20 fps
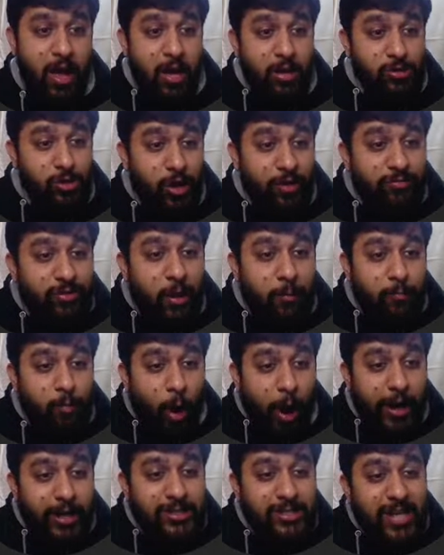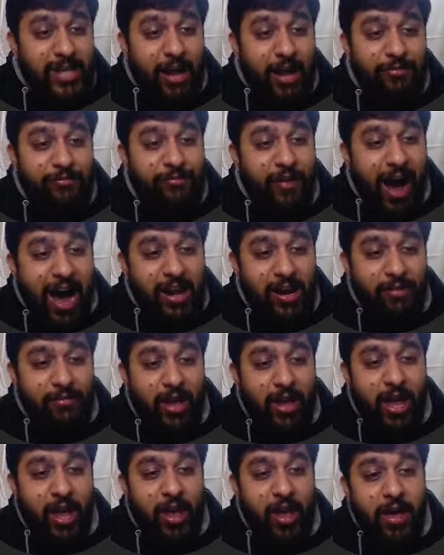So if the points are far
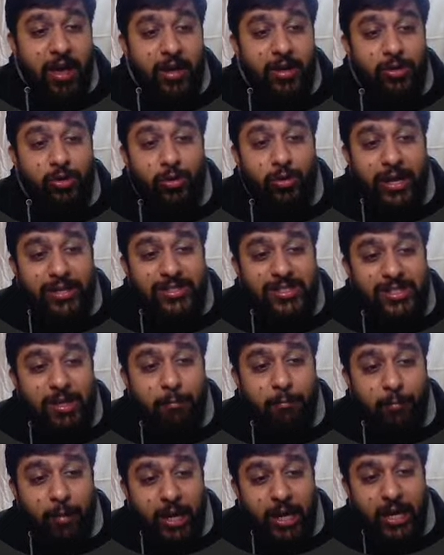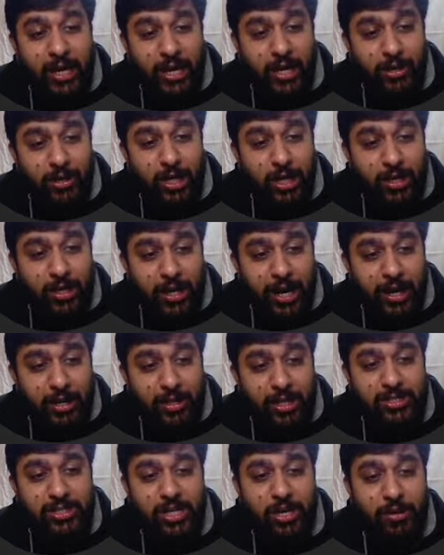away, you can simply integrate
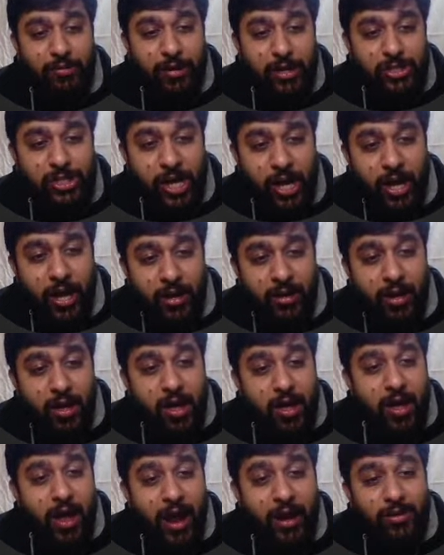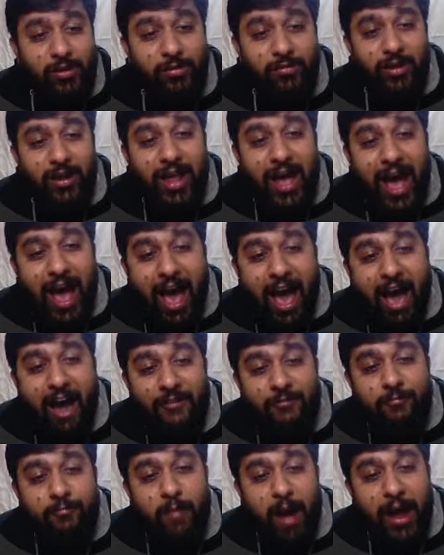this equation and you will
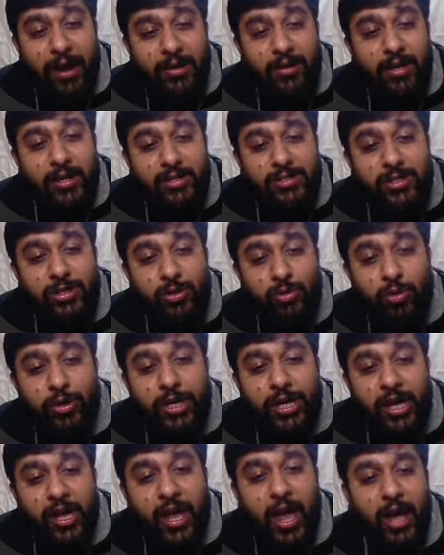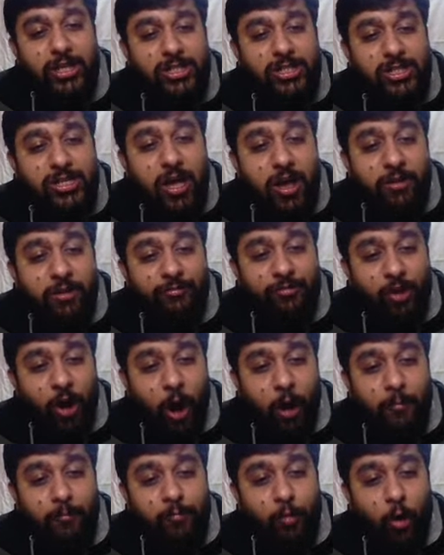have minus u dx
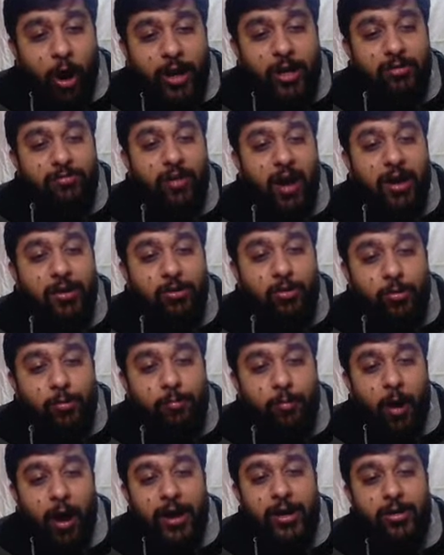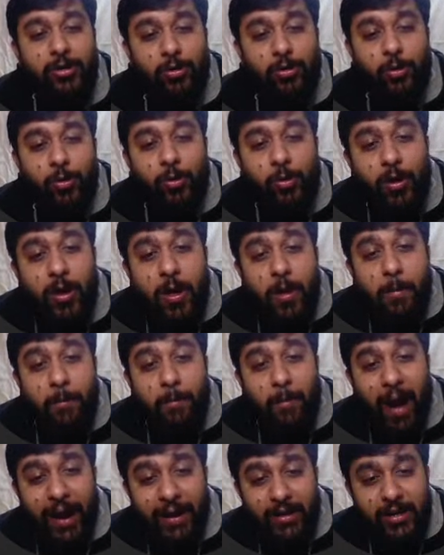from point 1 to point 2
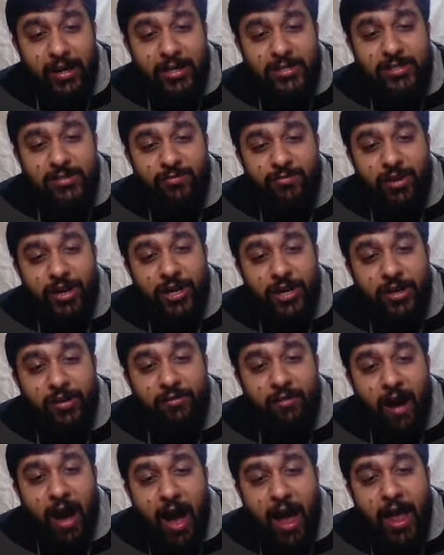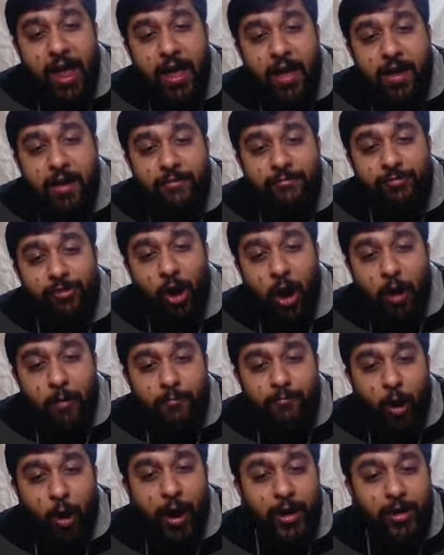minus v dy from
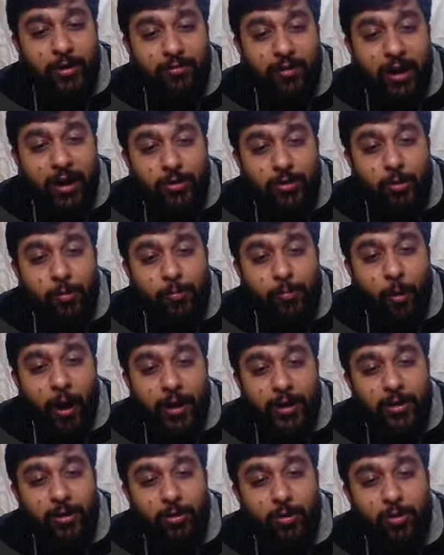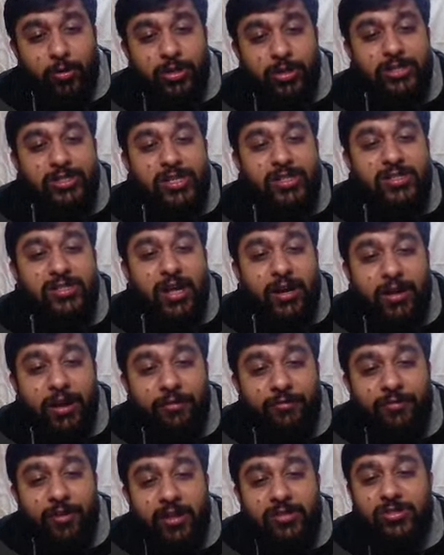point 1 to point 2. This is the
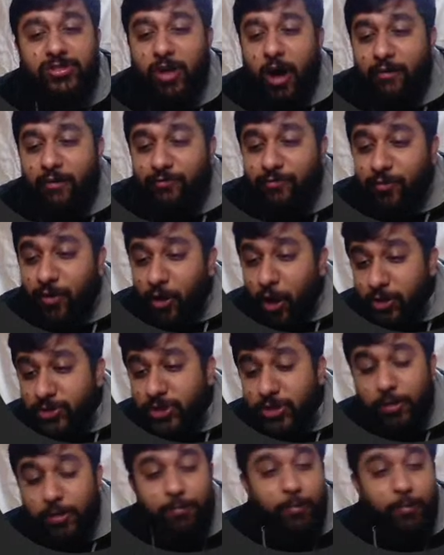difference of velocity